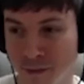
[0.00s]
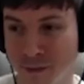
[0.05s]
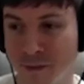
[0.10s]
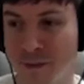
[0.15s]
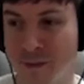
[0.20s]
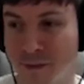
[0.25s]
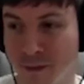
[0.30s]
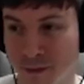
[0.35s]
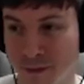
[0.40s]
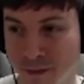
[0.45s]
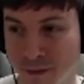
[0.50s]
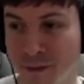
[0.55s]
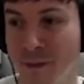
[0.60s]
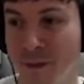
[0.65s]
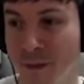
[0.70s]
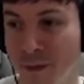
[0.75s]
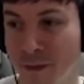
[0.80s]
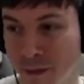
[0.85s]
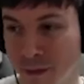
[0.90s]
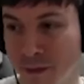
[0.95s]

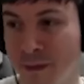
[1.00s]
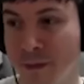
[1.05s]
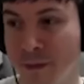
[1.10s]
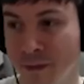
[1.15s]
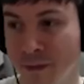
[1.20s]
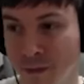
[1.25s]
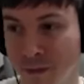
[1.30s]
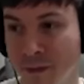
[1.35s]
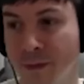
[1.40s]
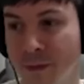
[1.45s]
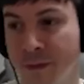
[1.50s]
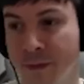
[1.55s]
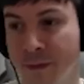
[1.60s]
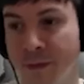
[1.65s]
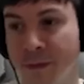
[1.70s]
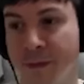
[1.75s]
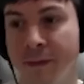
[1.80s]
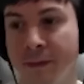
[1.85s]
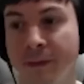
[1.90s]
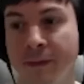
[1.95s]

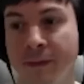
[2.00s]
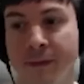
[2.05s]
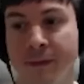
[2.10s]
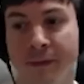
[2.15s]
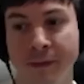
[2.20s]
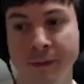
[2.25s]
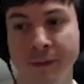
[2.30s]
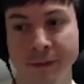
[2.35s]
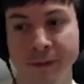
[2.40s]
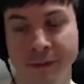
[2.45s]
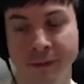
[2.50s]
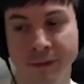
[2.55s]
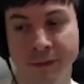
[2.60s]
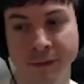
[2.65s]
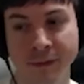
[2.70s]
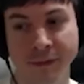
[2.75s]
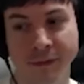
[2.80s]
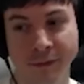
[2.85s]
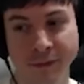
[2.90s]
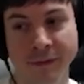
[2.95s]

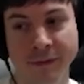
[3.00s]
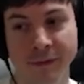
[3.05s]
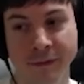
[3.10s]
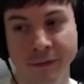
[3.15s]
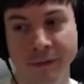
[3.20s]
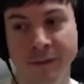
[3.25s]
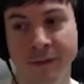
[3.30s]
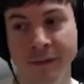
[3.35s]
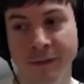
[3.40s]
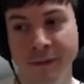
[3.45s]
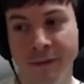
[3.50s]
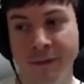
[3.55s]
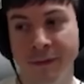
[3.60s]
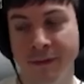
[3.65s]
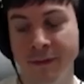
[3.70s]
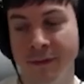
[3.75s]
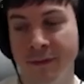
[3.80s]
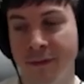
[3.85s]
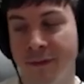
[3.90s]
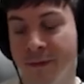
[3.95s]

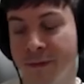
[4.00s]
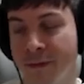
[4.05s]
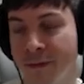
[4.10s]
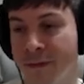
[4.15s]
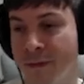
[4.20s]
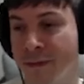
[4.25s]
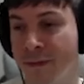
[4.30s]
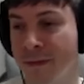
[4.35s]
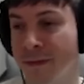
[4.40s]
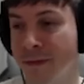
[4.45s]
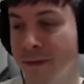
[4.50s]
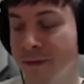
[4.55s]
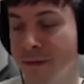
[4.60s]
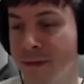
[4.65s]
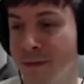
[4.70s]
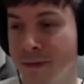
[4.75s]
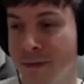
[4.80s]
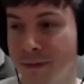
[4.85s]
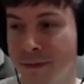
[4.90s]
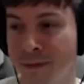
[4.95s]

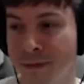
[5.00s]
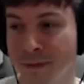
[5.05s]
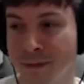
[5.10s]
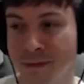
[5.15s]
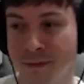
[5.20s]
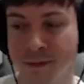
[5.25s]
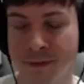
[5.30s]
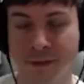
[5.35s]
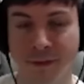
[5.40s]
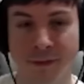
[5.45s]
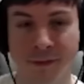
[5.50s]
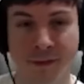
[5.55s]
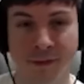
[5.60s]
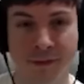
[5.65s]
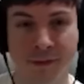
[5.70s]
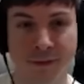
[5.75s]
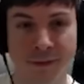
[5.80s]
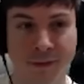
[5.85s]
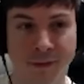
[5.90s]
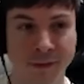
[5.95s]

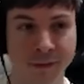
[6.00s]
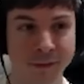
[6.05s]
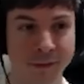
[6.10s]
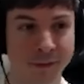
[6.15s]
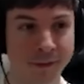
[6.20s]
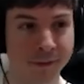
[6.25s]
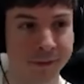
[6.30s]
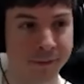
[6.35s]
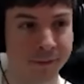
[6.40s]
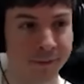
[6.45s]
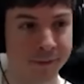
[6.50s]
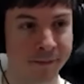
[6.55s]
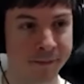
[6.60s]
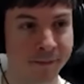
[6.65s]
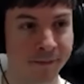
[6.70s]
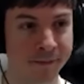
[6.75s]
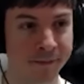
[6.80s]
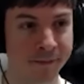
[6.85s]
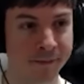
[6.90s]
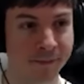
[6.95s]

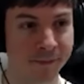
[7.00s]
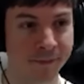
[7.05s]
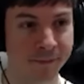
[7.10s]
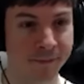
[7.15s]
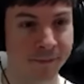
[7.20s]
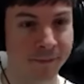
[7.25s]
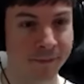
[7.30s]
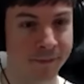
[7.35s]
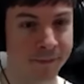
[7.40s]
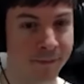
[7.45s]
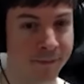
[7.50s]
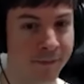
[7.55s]
This person isn't speaking.